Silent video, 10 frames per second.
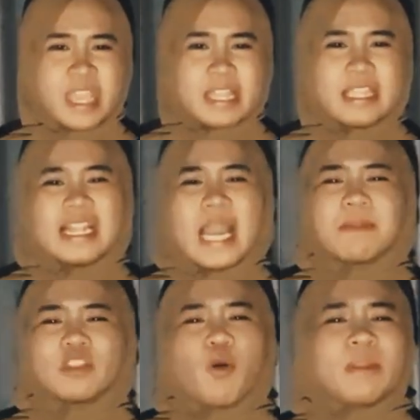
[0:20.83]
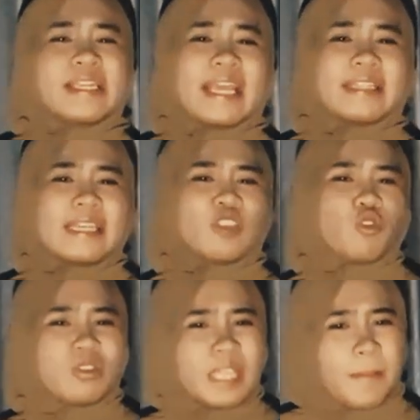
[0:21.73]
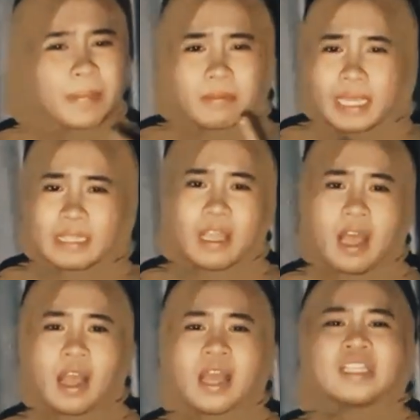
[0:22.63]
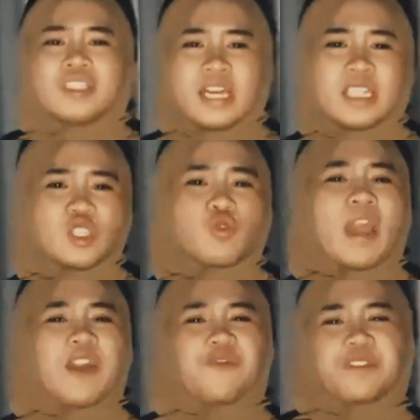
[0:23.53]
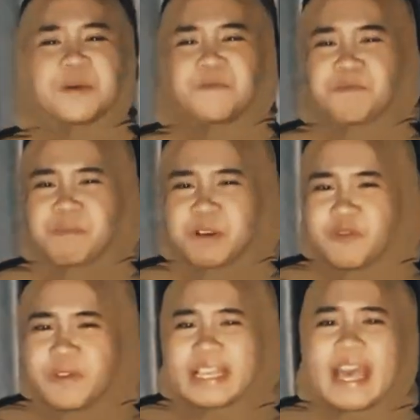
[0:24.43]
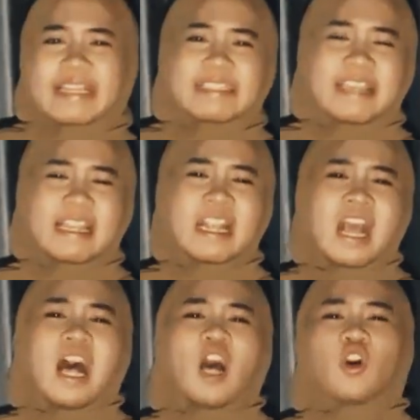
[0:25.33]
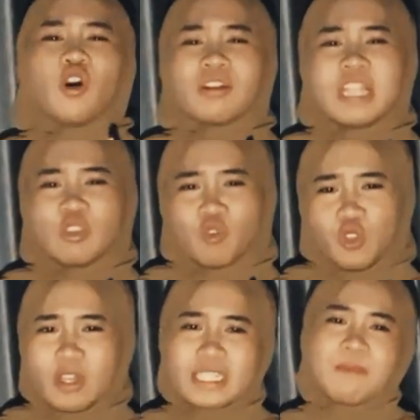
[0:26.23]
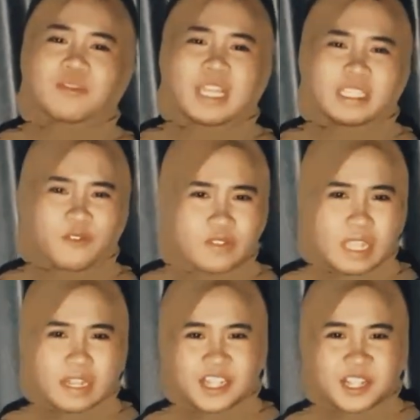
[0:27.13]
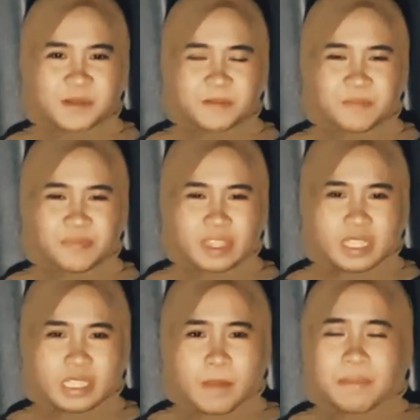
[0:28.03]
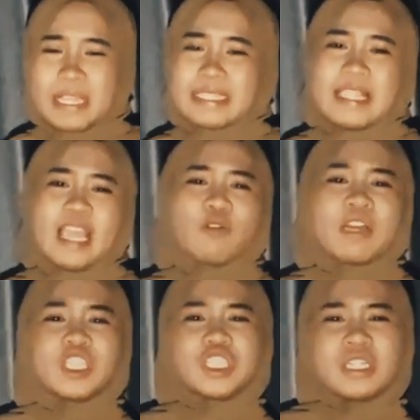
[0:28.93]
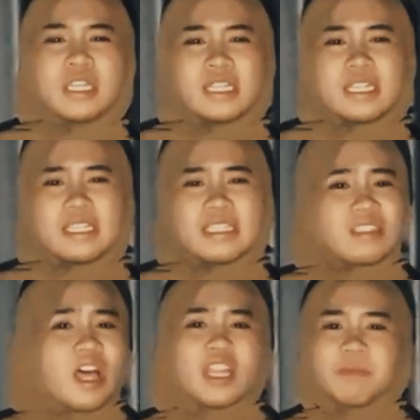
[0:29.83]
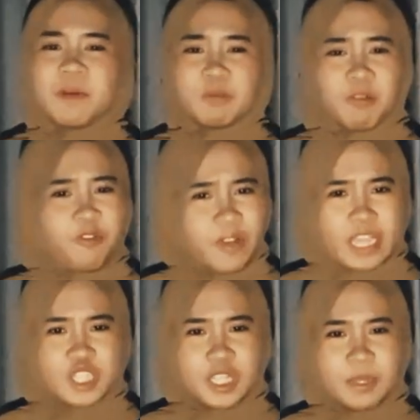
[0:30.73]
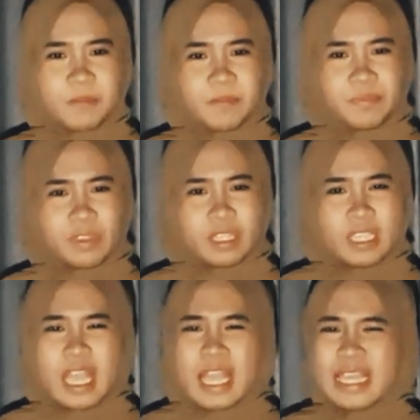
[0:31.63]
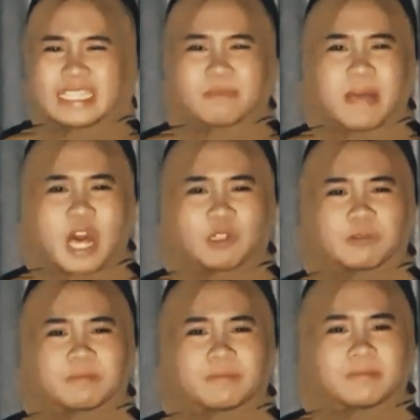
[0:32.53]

then I'm not obligated to taper my tongue just to have the perfect accent according to your subjective standard. Because language is not about perfection. It's about